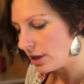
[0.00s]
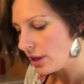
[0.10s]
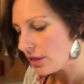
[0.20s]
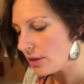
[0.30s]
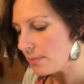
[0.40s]

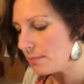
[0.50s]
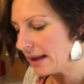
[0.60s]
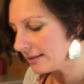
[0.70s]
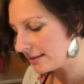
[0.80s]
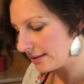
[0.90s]
The
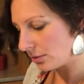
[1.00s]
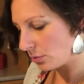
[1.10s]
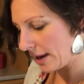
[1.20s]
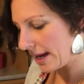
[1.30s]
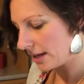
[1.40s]
best
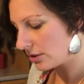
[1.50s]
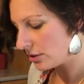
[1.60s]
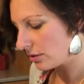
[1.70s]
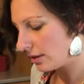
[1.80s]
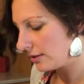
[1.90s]
way to
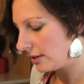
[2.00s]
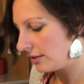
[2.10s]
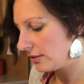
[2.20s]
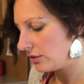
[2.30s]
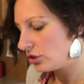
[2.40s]
do this
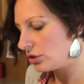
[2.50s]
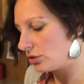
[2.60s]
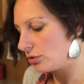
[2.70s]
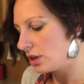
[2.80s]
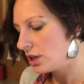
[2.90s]
is
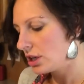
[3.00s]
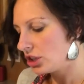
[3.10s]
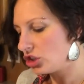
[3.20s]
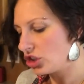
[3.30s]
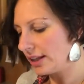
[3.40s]
to
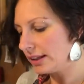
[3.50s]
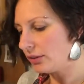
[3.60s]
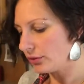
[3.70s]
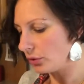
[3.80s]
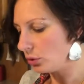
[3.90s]
gently
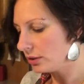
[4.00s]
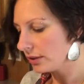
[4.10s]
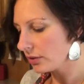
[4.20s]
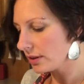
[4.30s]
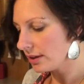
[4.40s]
fold
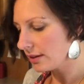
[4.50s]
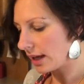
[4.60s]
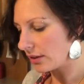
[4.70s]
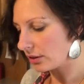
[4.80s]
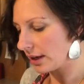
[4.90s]
everything
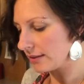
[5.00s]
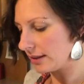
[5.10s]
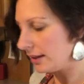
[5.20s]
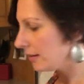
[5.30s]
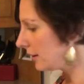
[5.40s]
together as
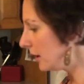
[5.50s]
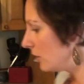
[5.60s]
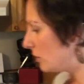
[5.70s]
easily as you